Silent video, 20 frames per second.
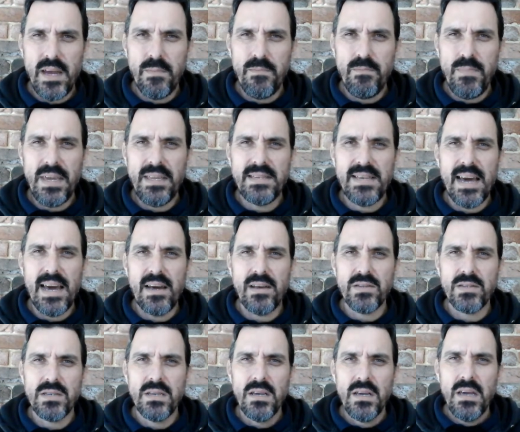
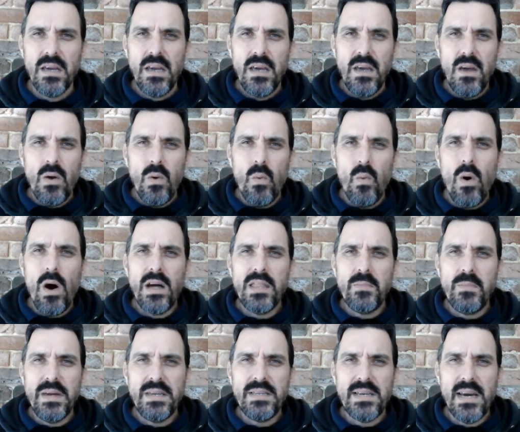pigtails, why the
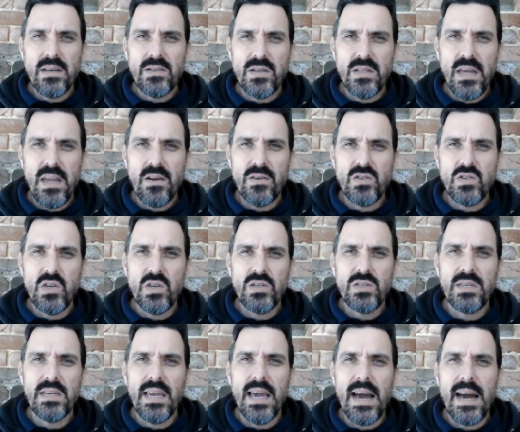pigtails are there on certain
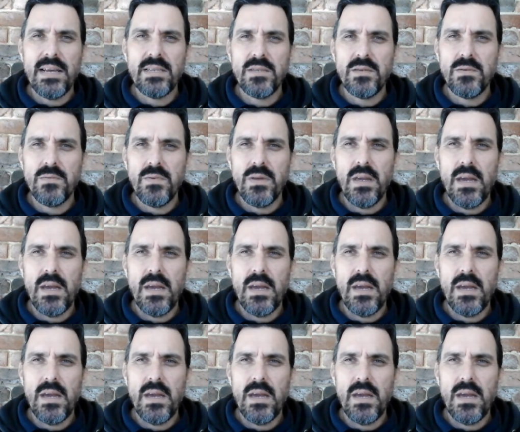cigars,